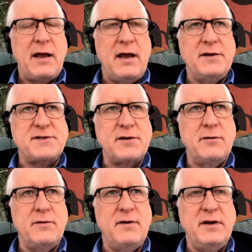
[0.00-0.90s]
And so,
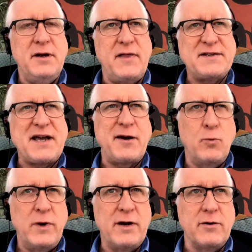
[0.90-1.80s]
hmm. you know, that's kind of
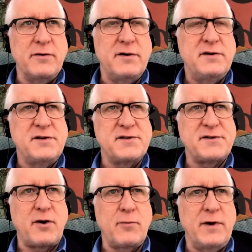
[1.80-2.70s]
weird to
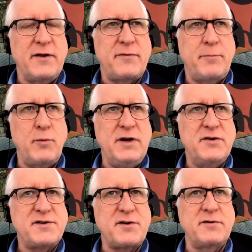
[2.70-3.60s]
start with. But when you
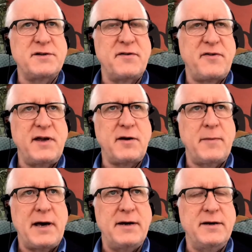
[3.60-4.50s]
start to think
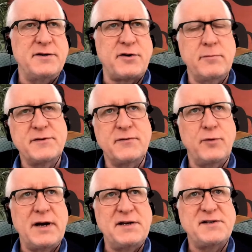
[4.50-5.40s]
about it in terms of
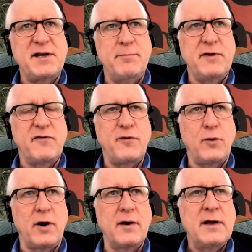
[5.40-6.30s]
what I said
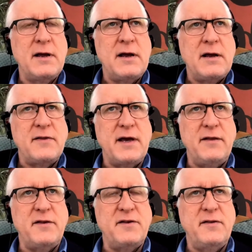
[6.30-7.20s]
before,
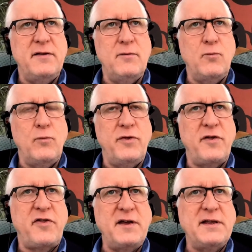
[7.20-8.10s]
that the the
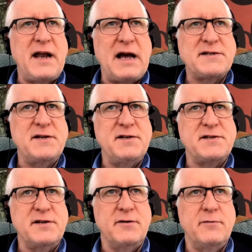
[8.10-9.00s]
thing that accidents
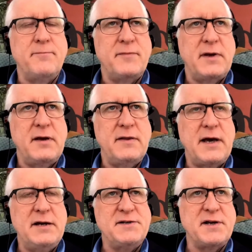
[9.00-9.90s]
do
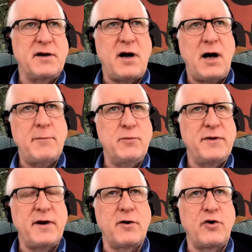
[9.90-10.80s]
that in common
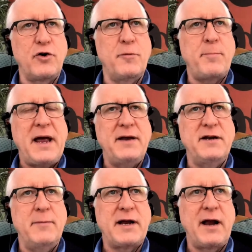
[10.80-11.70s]
with our current
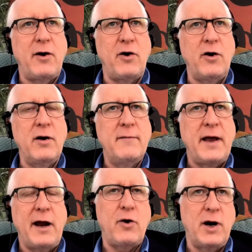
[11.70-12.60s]
pandemic era
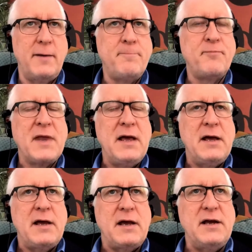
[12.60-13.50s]
era
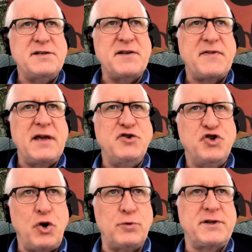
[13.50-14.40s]
is that they
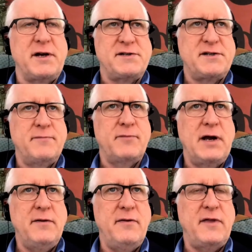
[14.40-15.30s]
jolt us,
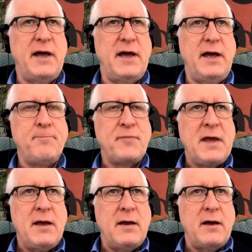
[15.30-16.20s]
right? They
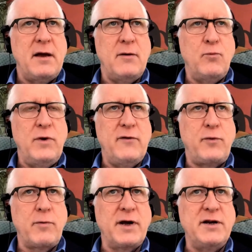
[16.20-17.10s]
uh,
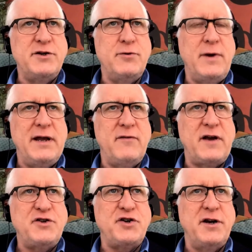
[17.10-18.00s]
if we were going to do
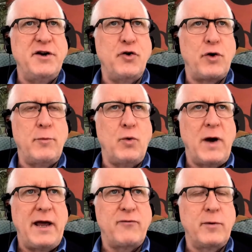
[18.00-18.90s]
innovation in a normal
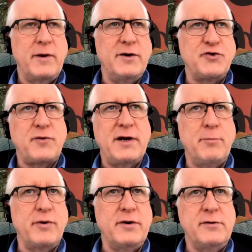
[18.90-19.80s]
way, if we were going to try
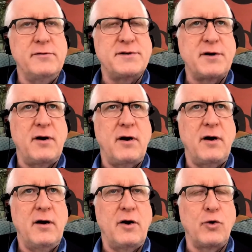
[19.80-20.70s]
to produce
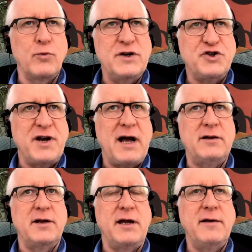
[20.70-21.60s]
uh,
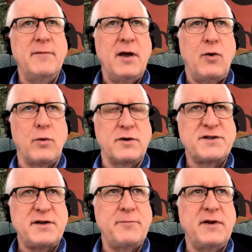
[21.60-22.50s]
originality
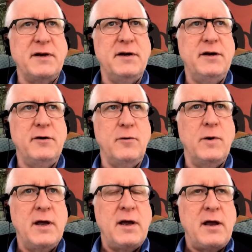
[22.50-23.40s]
or something
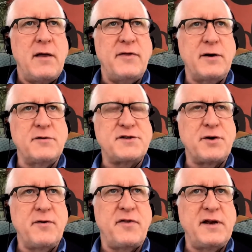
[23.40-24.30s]
new, there are
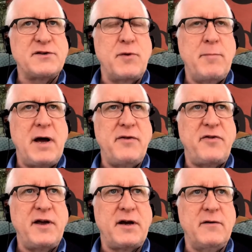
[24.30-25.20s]
certain things we
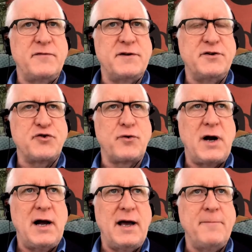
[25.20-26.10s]
might think of to
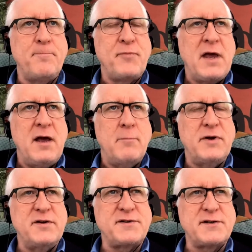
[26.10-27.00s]
try
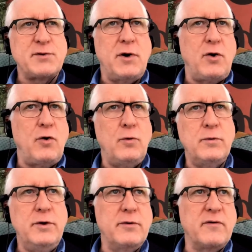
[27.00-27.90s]
but there's also a
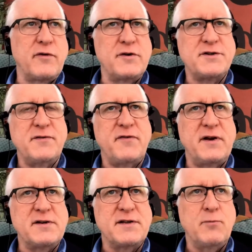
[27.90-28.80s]
whole universe of
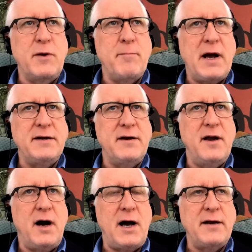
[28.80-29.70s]
things that we might
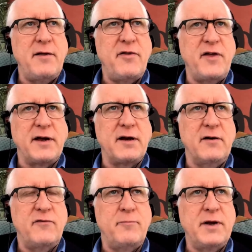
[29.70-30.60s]
not think
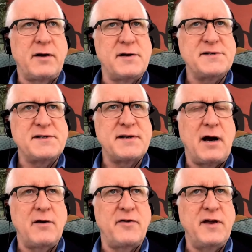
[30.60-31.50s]
of
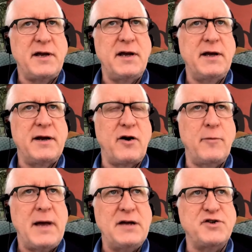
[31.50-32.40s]
because our thinking and
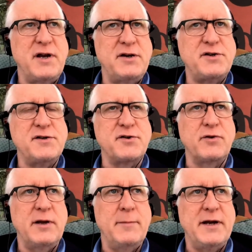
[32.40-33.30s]
our imaginations
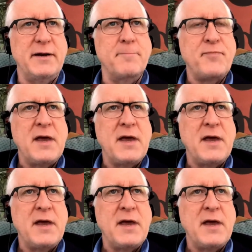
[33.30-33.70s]
are limited.